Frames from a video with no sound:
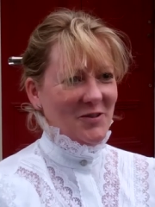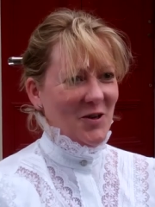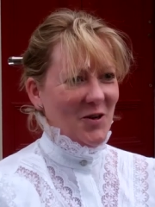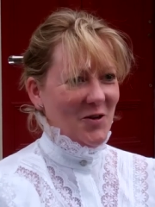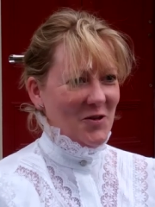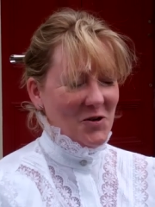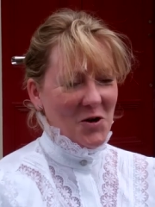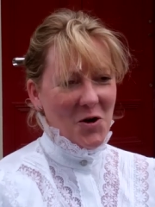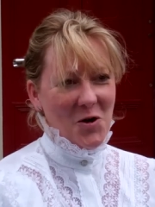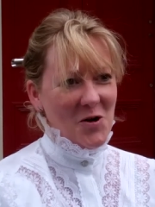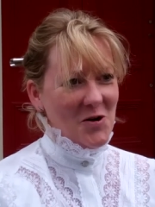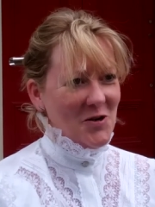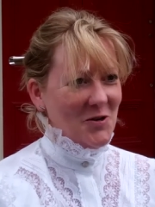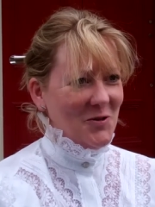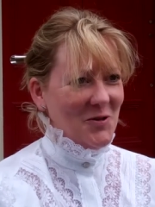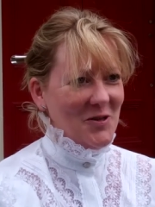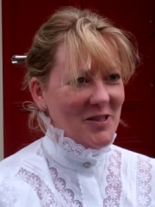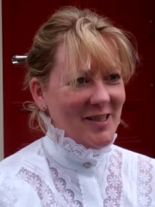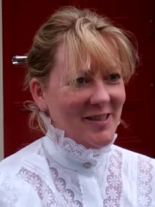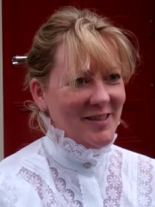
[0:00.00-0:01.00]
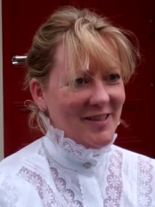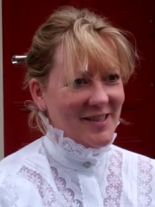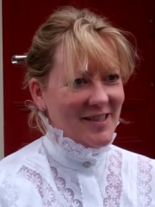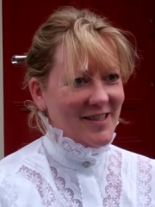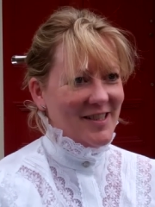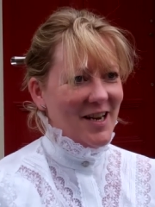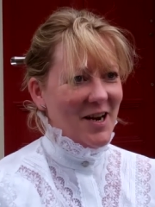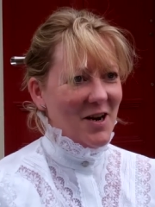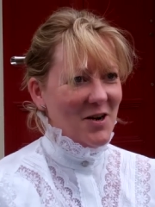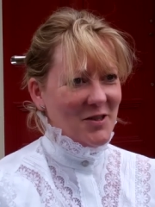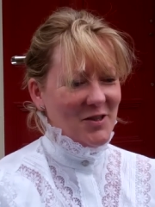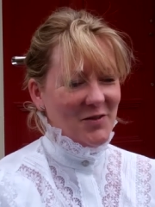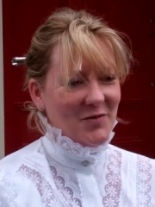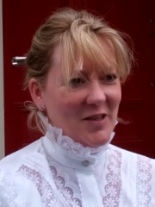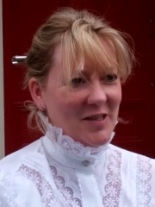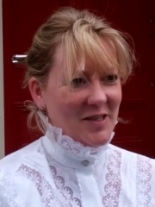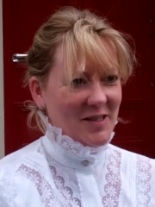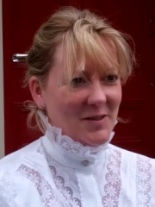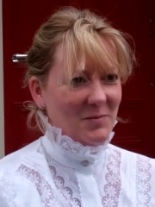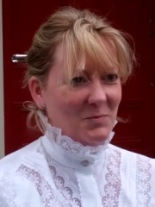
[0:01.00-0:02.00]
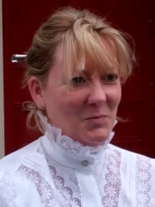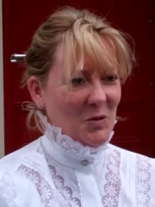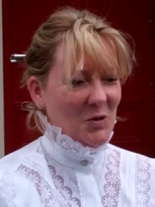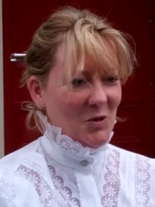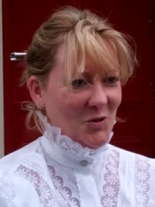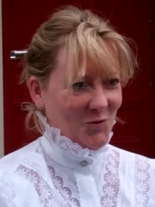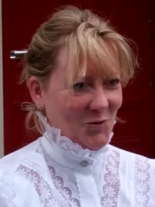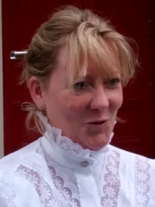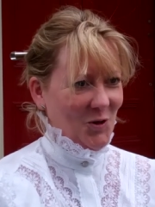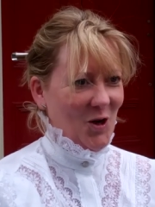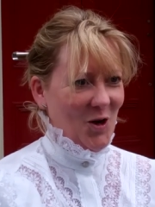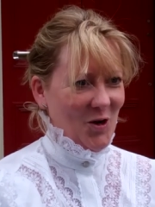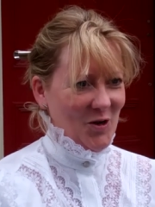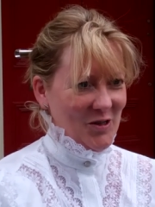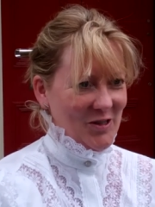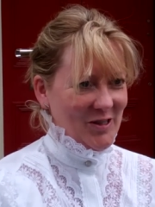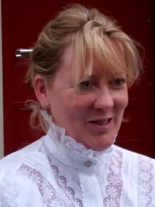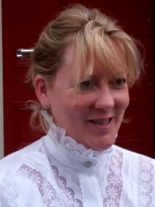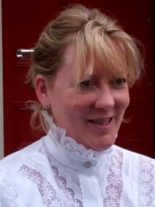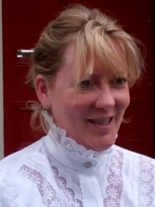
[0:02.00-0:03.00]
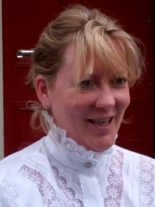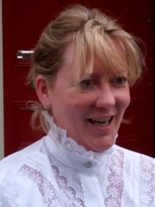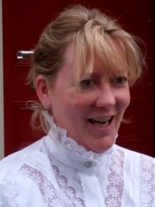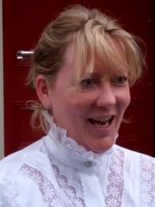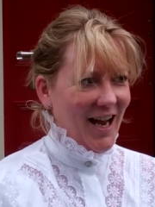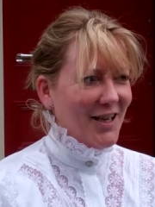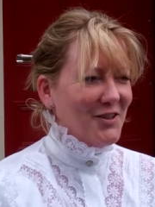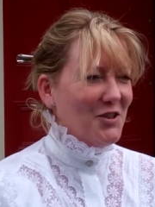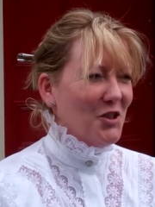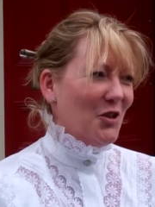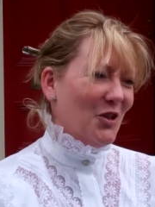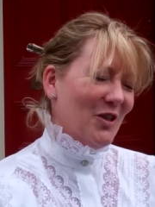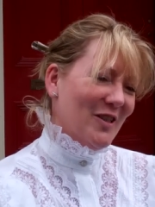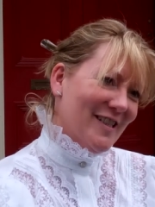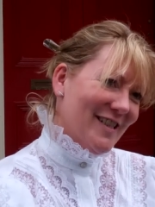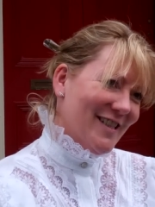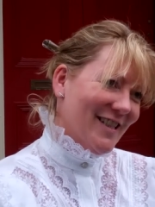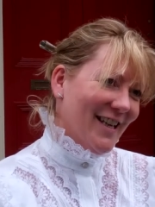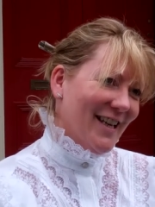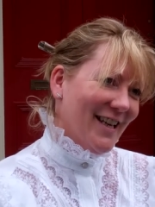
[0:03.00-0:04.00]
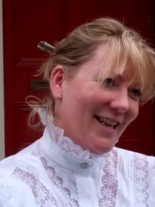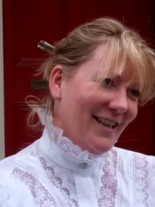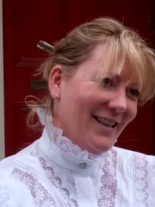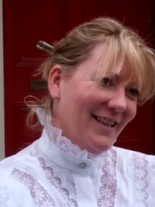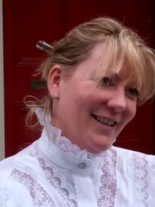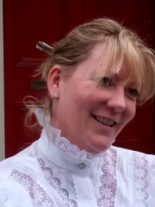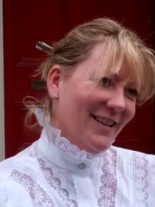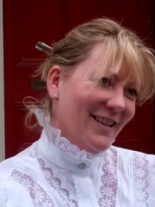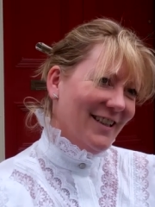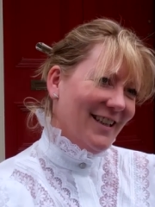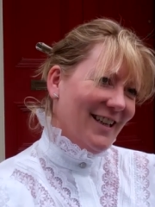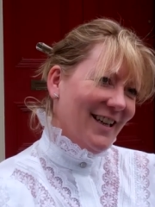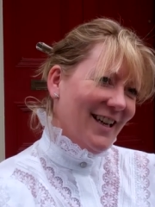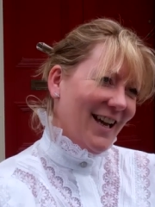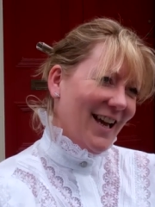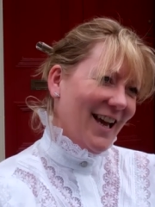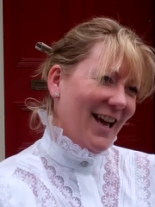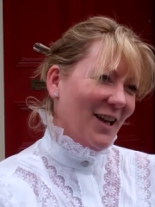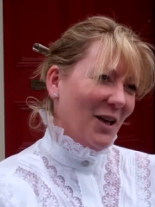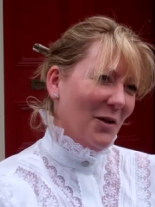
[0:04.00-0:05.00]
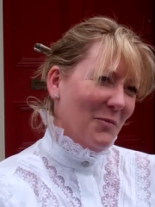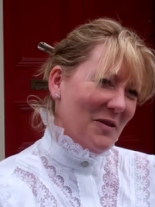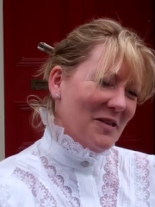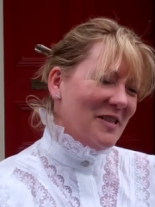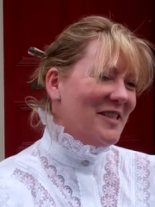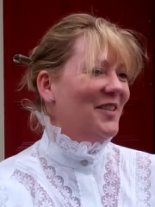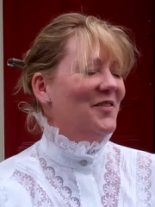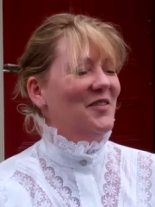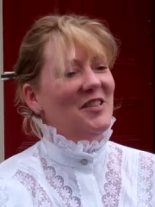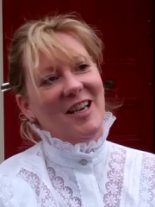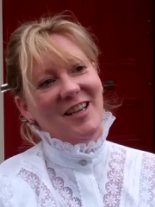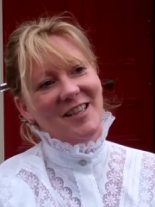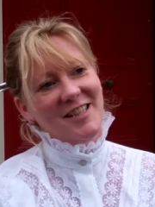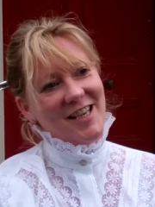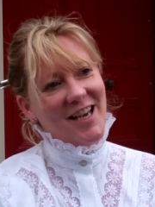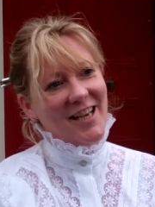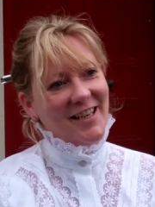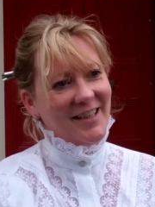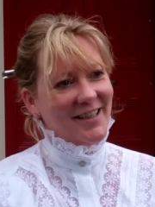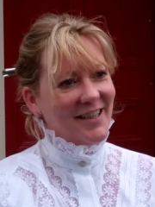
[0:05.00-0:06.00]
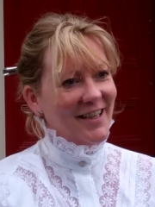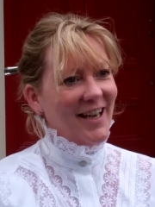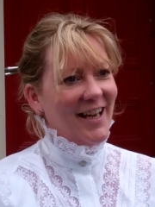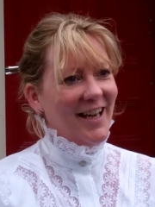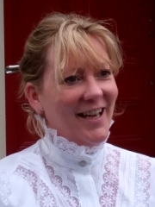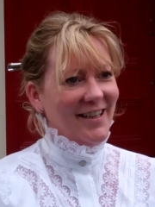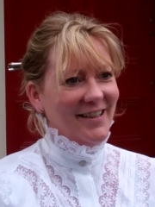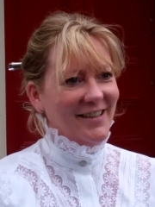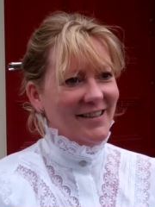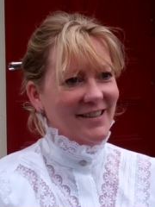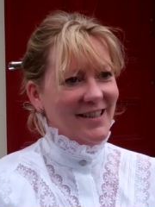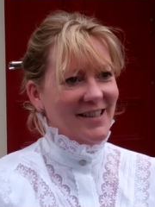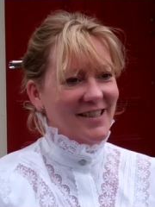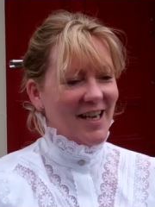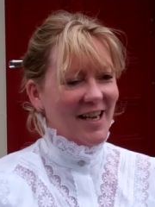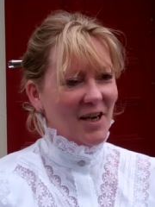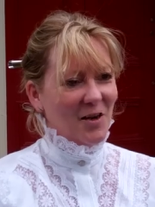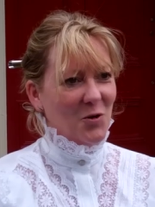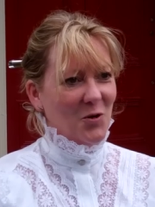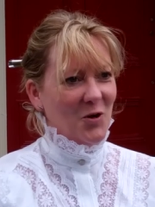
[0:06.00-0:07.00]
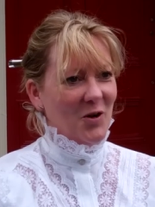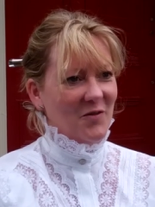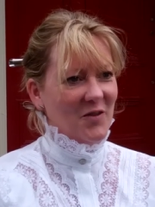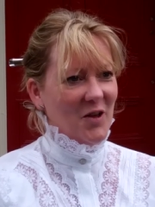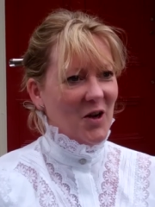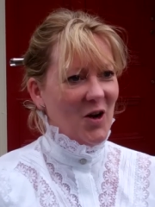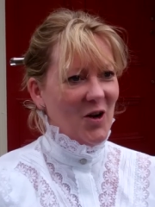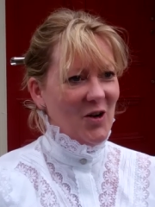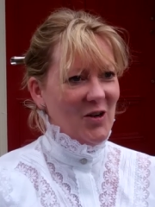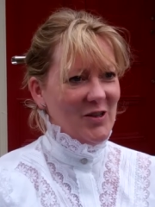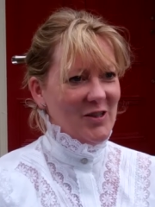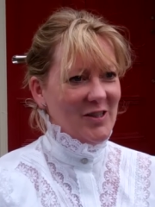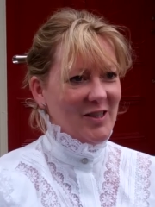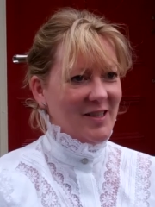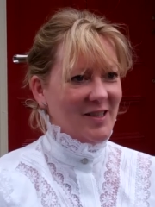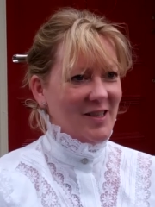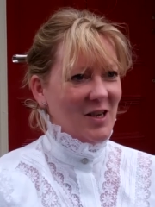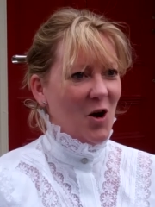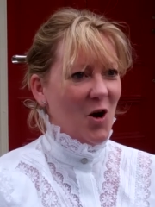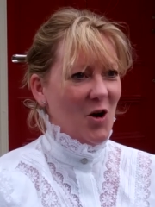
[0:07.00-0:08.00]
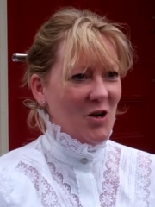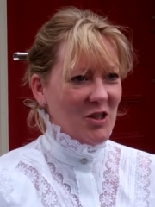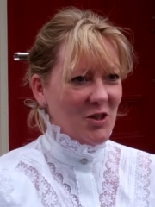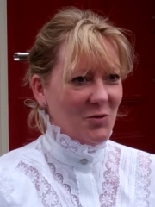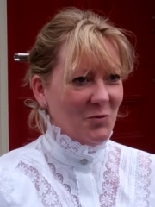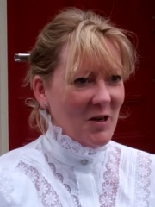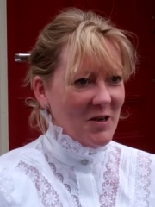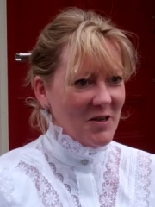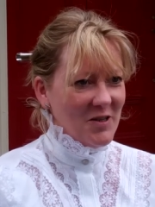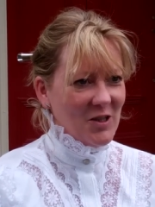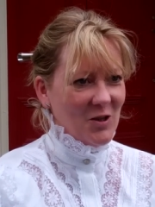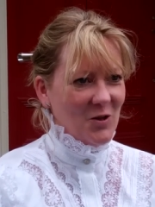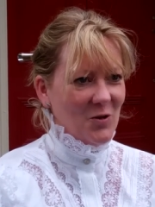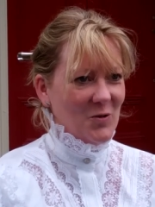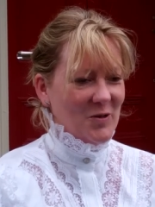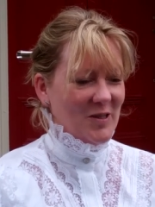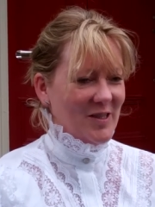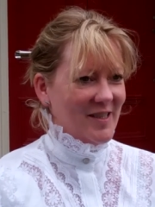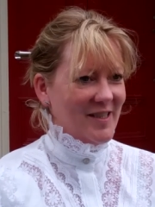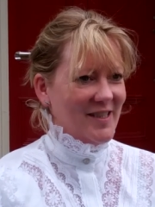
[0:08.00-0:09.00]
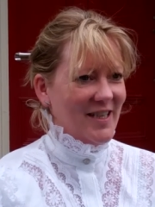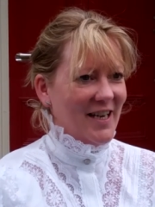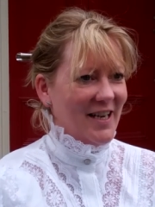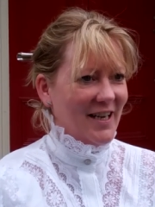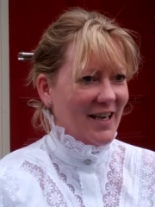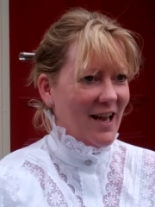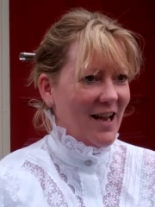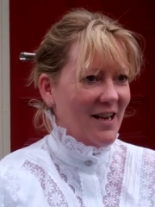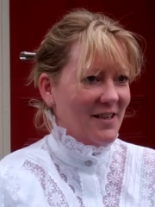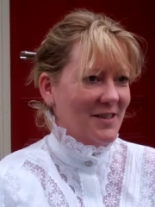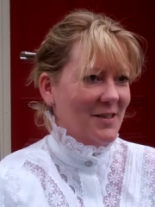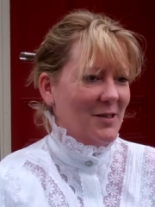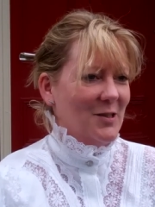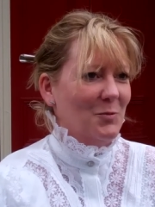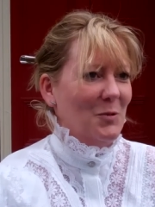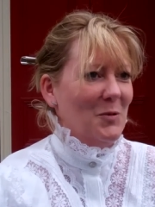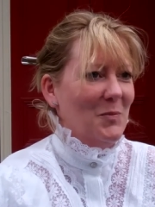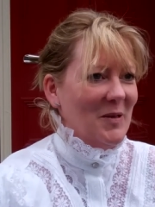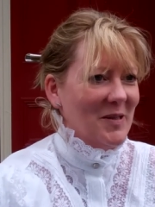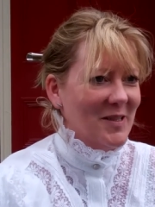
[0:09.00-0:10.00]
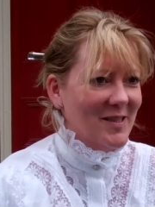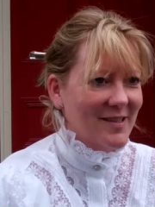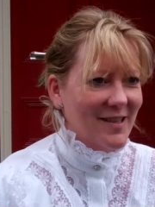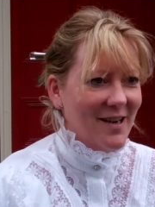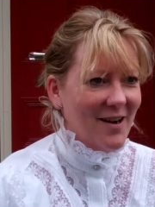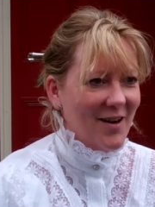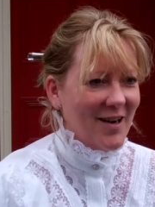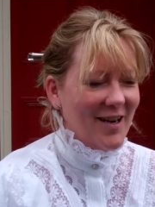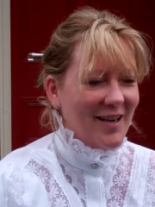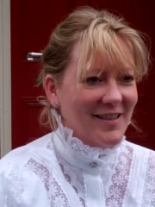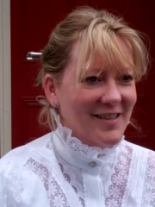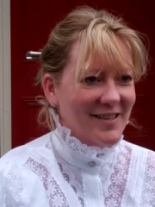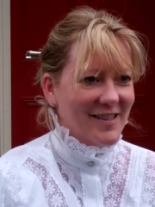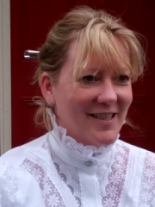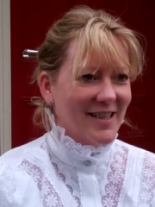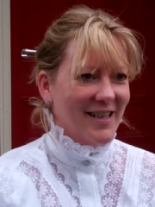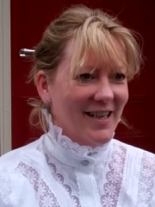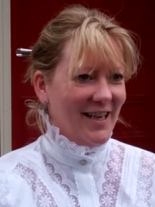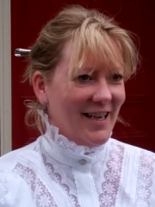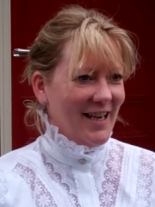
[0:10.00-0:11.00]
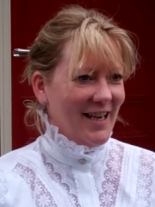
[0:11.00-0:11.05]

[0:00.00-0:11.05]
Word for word: around the corridors and the stairs of this beautiful house. And you can see elements of Titanic in the decor of the house, the arched windows, the stained glass, the sweeping staircase.